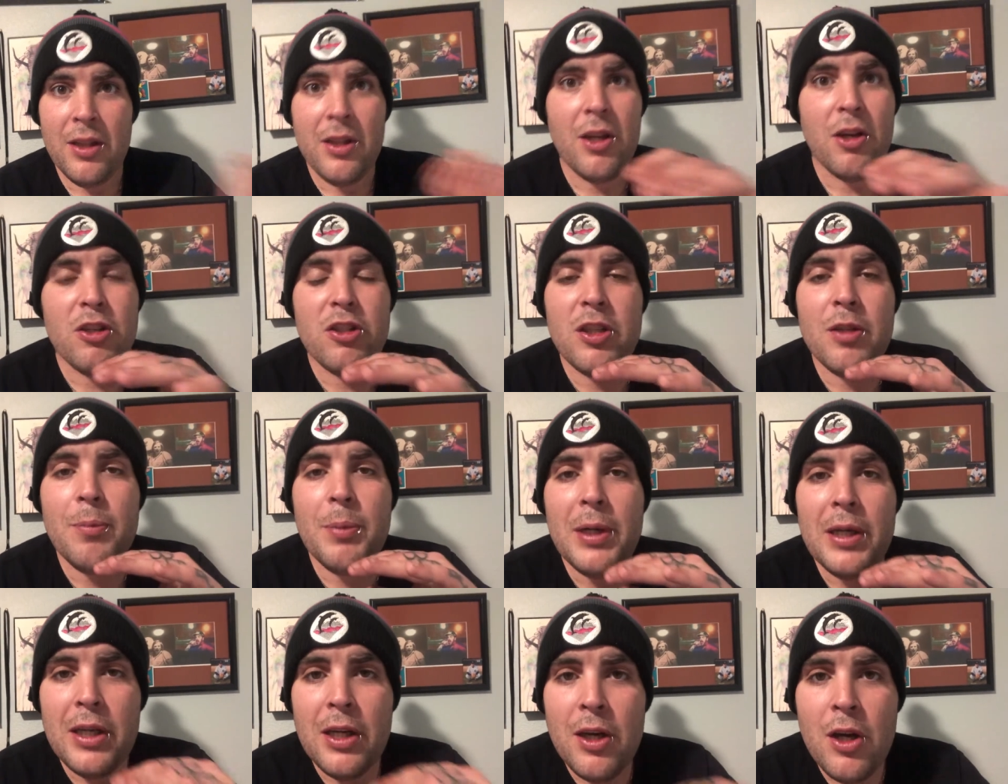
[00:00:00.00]
there should
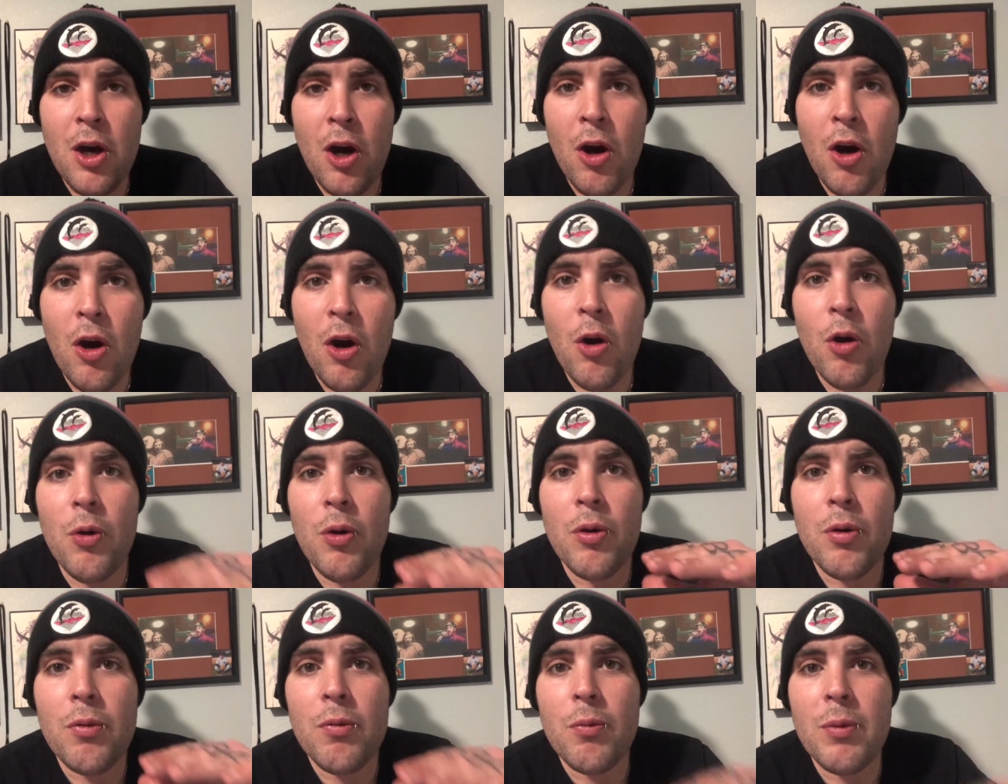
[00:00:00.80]
be no
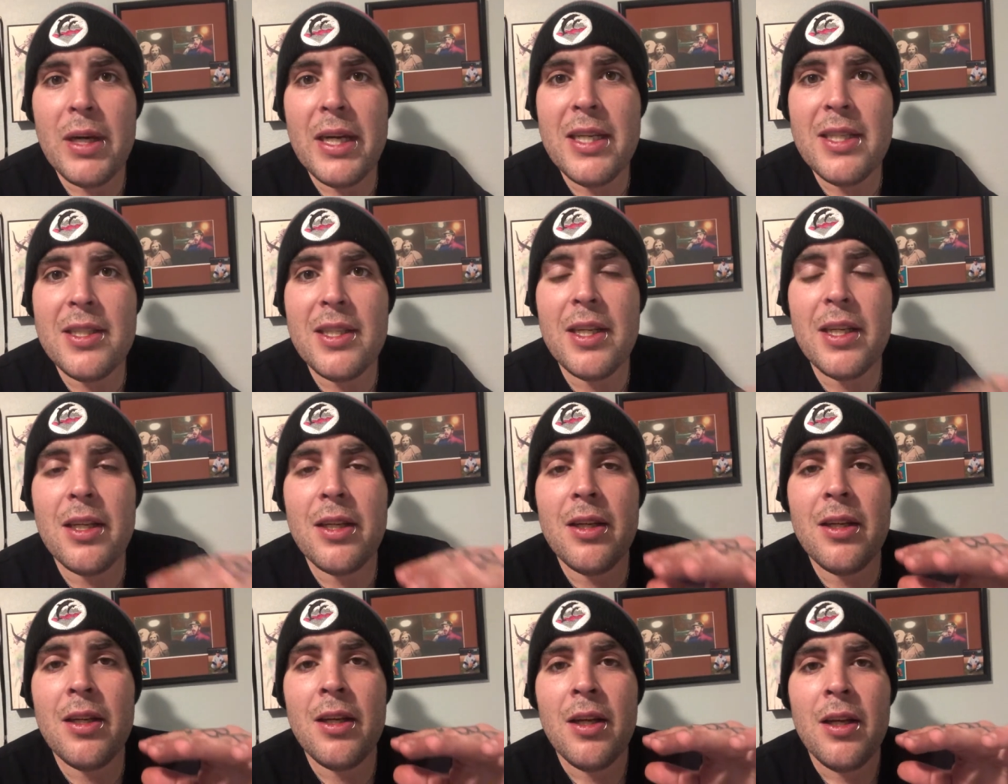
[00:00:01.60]

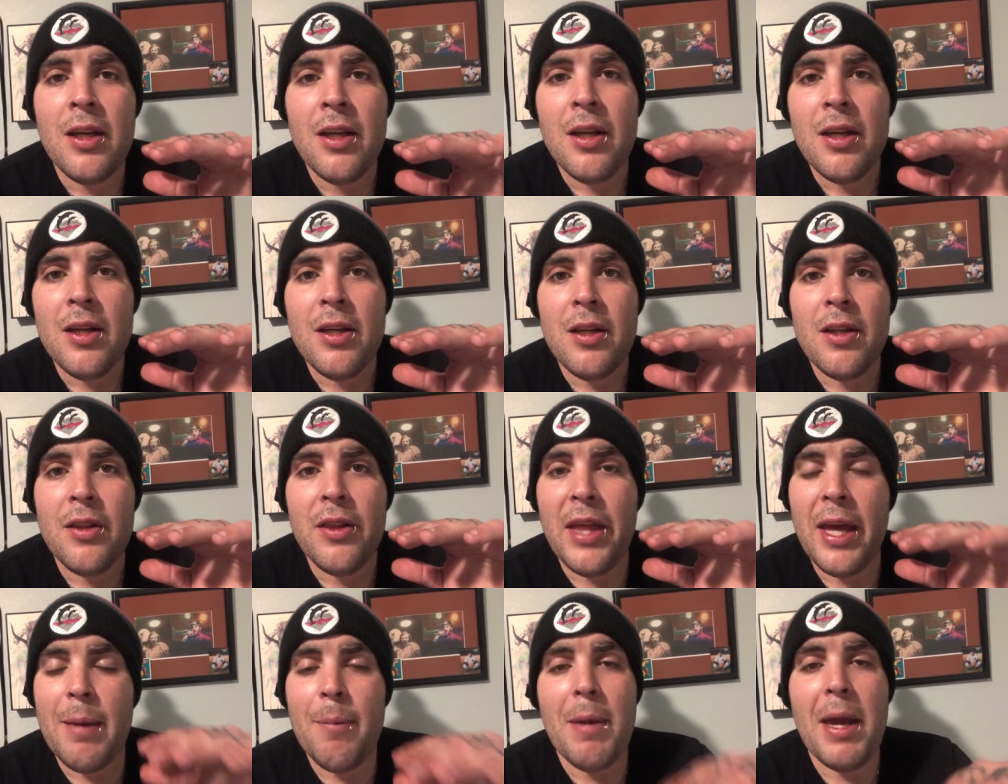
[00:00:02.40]
reason
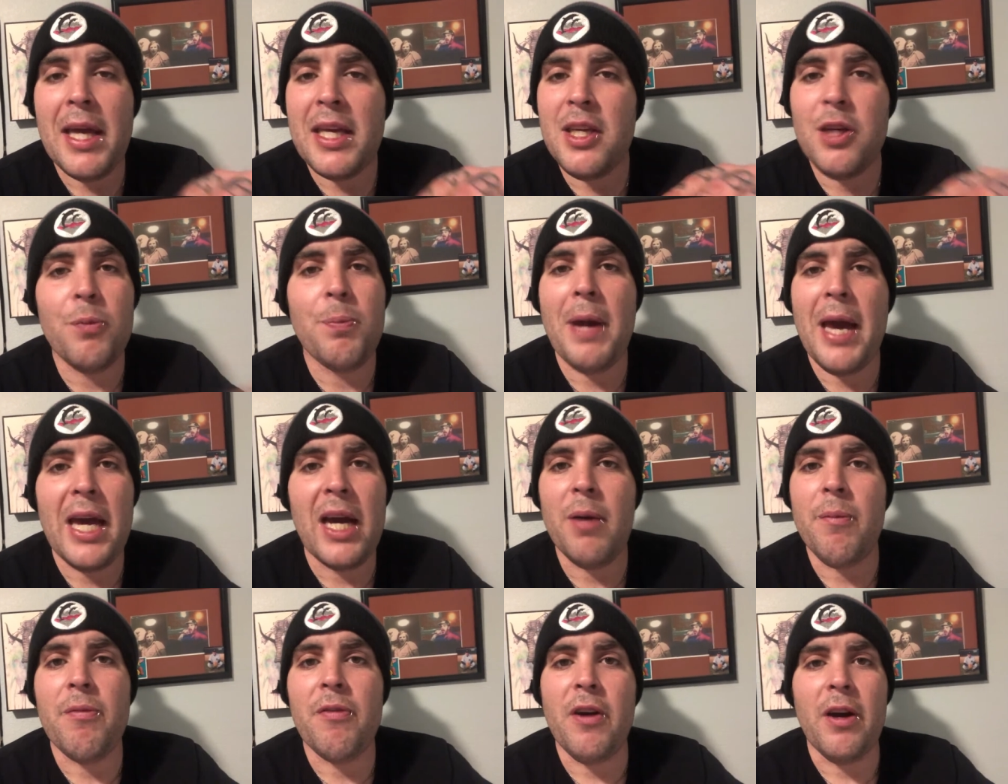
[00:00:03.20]
they make you
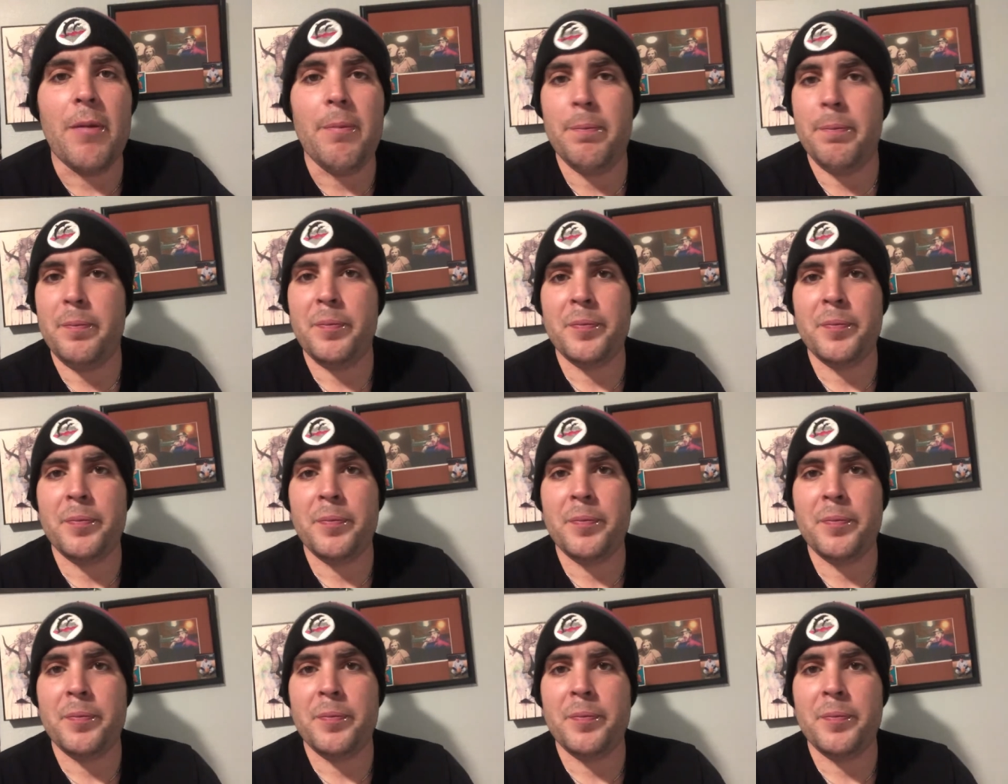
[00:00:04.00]
pay up front.